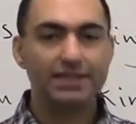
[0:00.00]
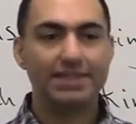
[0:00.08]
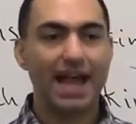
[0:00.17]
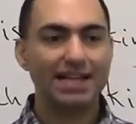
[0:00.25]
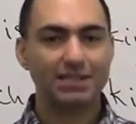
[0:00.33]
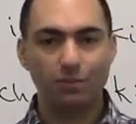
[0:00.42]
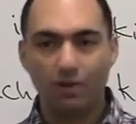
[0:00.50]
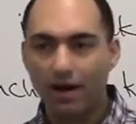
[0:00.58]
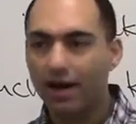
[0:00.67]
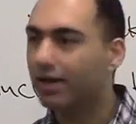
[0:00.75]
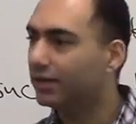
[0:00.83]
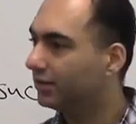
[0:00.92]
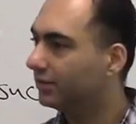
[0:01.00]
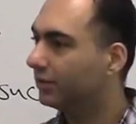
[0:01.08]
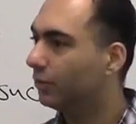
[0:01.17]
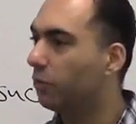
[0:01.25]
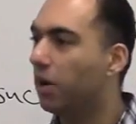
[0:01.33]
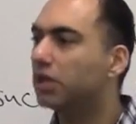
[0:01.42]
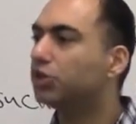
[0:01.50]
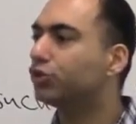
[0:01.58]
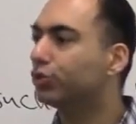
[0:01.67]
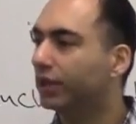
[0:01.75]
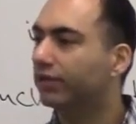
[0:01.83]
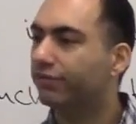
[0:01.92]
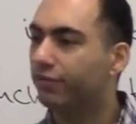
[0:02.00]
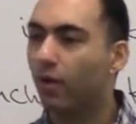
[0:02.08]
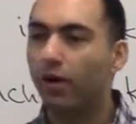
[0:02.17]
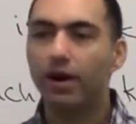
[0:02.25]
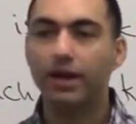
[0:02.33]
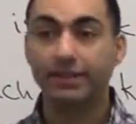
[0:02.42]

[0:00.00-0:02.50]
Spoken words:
That's why one trick for